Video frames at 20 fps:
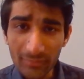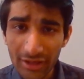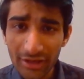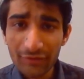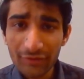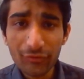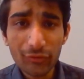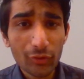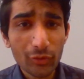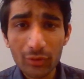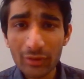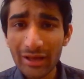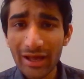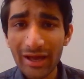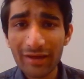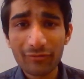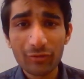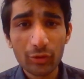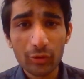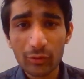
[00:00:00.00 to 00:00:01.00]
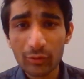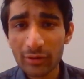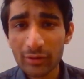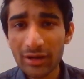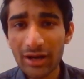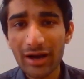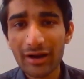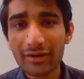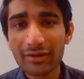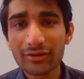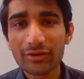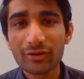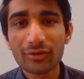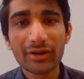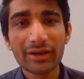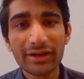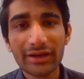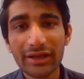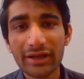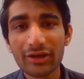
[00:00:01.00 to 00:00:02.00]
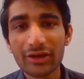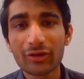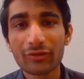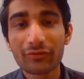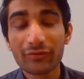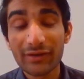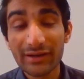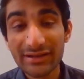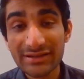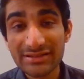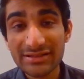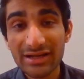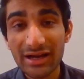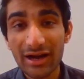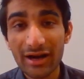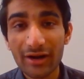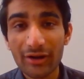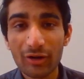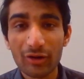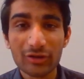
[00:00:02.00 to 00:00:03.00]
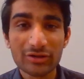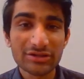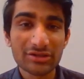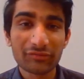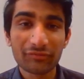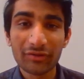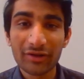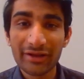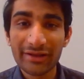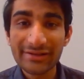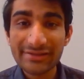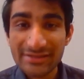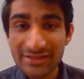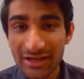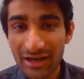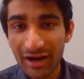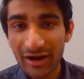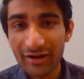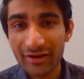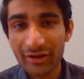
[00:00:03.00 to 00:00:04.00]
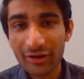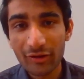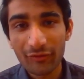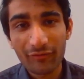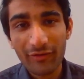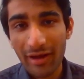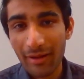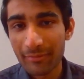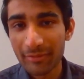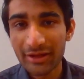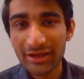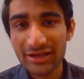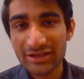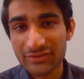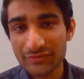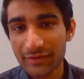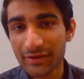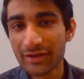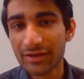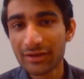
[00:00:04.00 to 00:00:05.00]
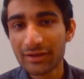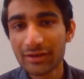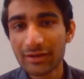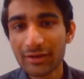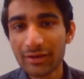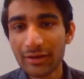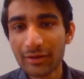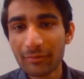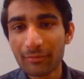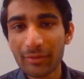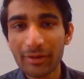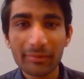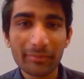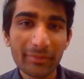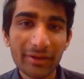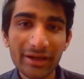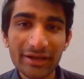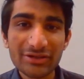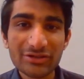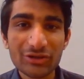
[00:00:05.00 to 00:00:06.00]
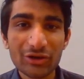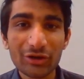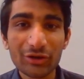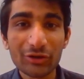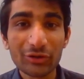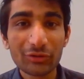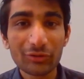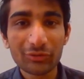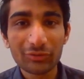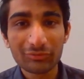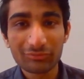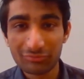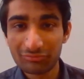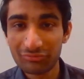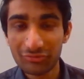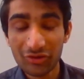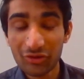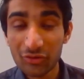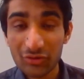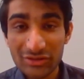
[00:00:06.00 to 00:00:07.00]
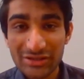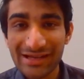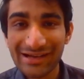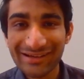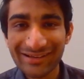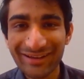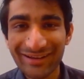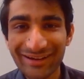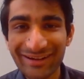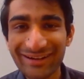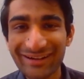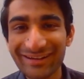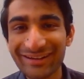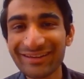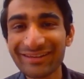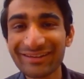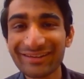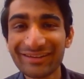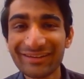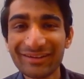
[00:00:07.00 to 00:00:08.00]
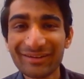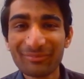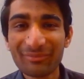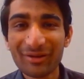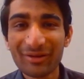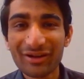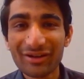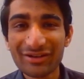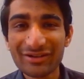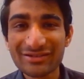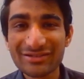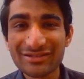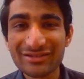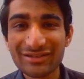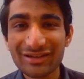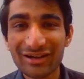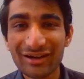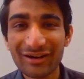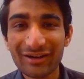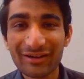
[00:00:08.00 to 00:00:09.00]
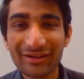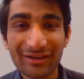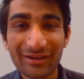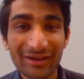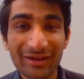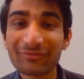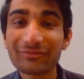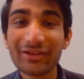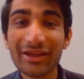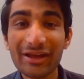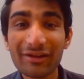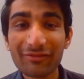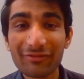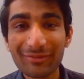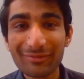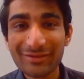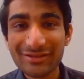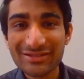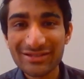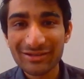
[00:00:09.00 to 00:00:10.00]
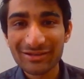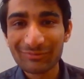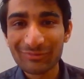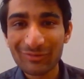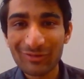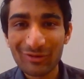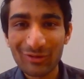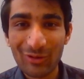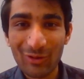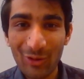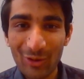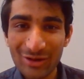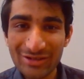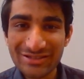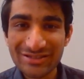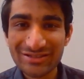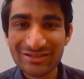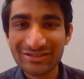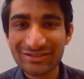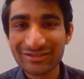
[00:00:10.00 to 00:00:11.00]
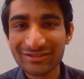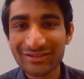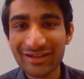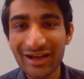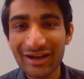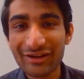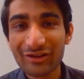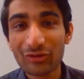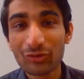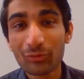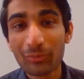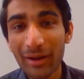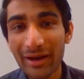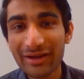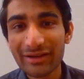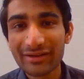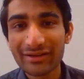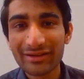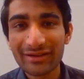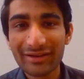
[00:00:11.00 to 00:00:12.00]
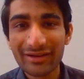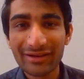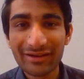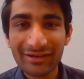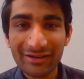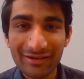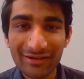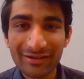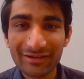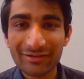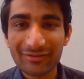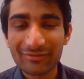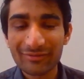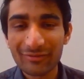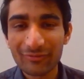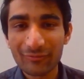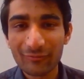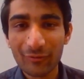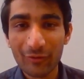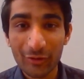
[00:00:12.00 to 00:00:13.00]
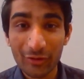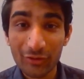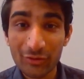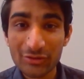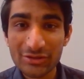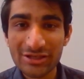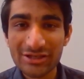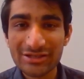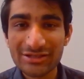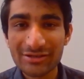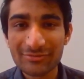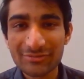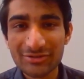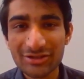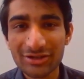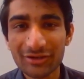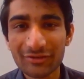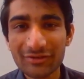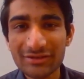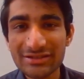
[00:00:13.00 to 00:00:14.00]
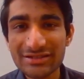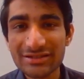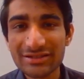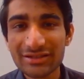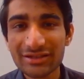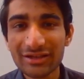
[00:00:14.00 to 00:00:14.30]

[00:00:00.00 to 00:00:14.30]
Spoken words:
If you don't have your own card, you can take your friend's card or someone else's card in your family as well. But make sure to use that correctly, because if there will be some cost that you might incur for using some service,